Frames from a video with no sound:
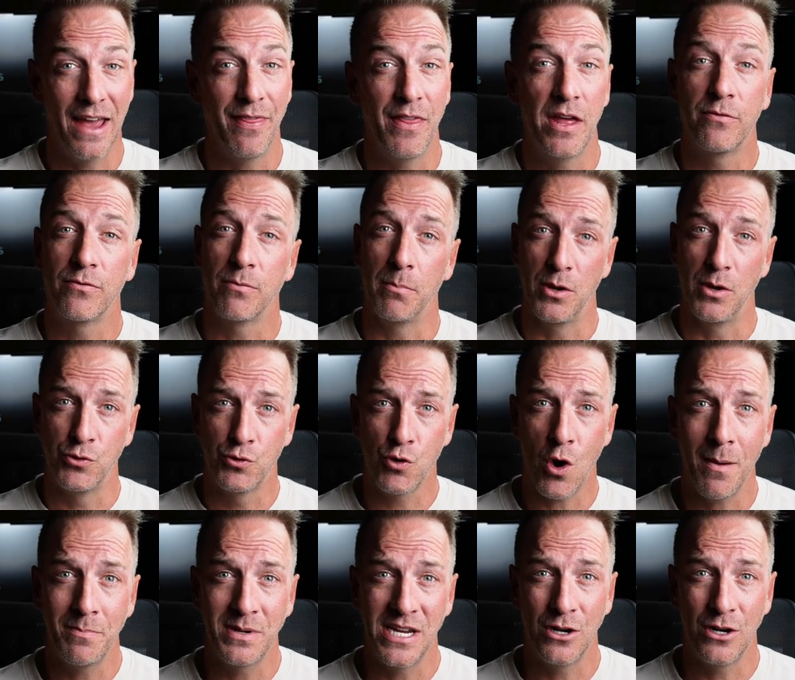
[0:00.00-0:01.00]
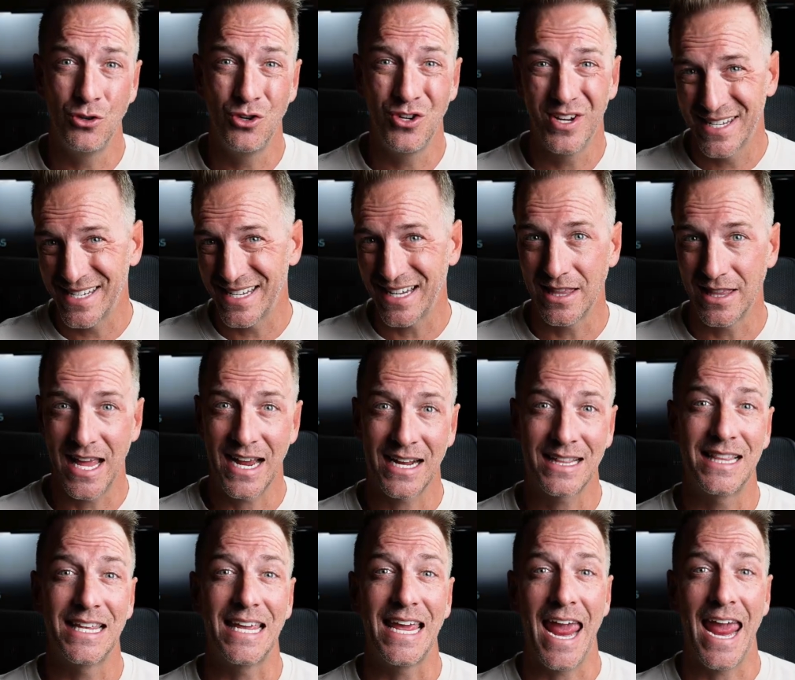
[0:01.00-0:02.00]
And then from the dropdown, you just
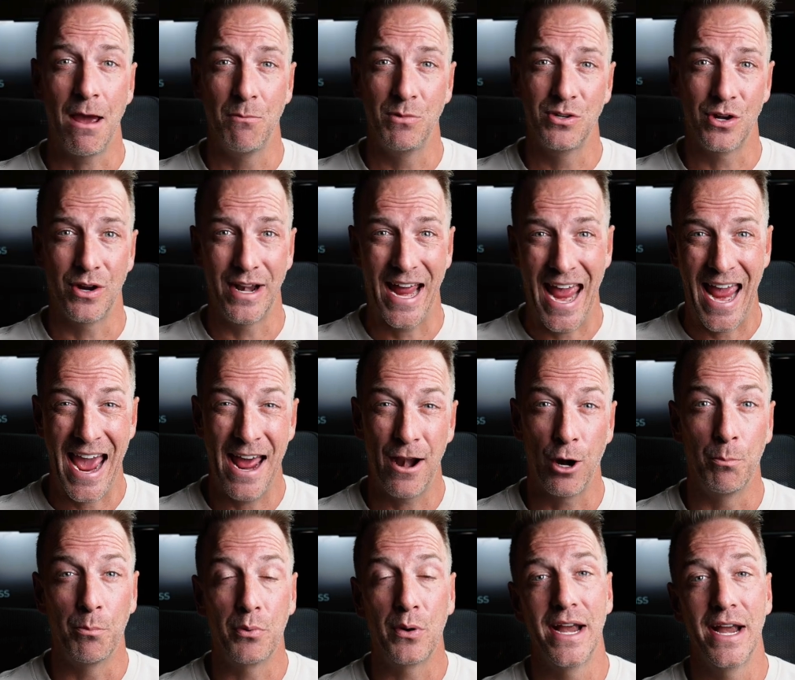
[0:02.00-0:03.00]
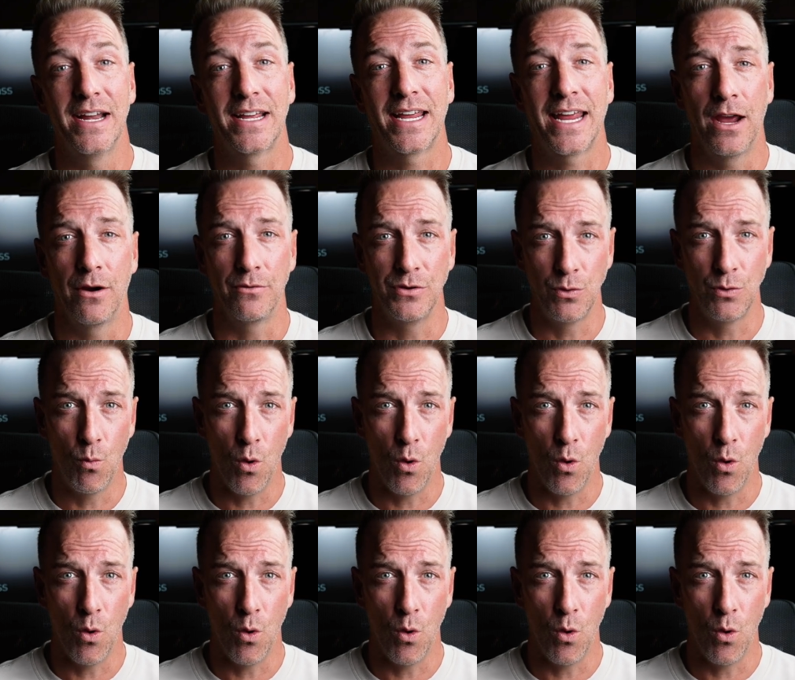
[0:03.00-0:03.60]
select the Amazon ad or brand account you